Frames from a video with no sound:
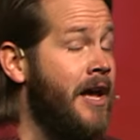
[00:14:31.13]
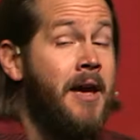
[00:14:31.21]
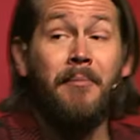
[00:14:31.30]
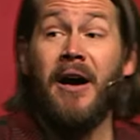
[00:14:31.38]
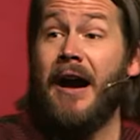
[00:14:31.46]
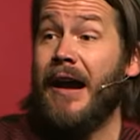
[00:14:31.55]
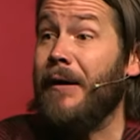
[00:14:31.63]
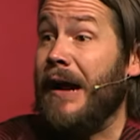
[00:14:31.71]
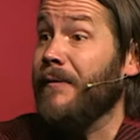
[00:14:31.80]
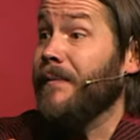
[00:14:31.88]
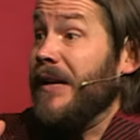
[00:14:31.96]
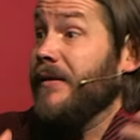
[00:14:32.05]
But I,
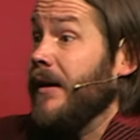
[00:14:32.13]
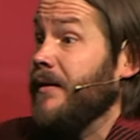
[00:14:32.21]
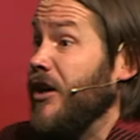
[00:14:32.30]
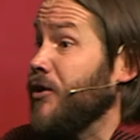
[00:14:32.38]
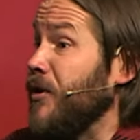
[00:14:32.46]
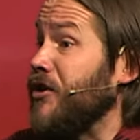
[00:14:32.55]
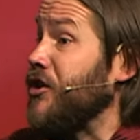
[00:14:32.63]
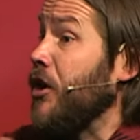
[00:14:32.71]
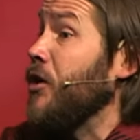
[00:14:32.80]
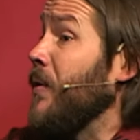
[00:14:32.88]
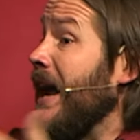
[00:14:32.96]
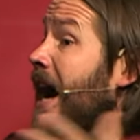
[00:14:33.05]
I, I, I, just want to show
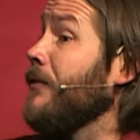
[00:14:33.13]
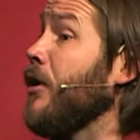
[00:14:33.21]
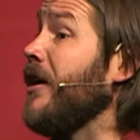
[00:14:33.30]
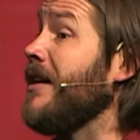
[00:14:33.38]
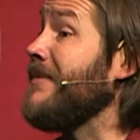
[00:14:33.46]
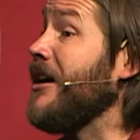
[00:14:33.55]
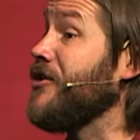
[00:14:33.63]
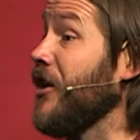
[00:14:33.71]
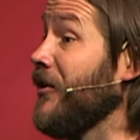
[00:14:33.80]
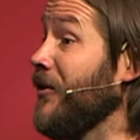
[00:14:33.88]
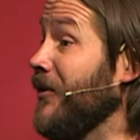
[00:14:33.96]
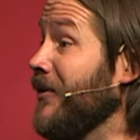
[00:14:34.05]
you what I wrote in my
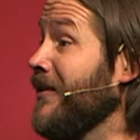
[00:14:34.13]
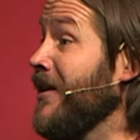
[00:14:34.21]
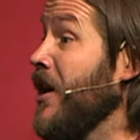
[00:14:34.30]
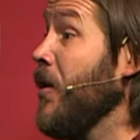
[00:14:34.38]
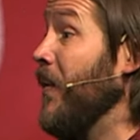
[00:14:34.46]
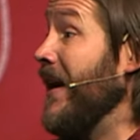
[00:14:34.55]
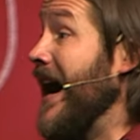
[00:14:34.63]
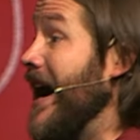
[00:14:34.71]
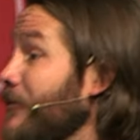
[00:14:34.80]
journal when I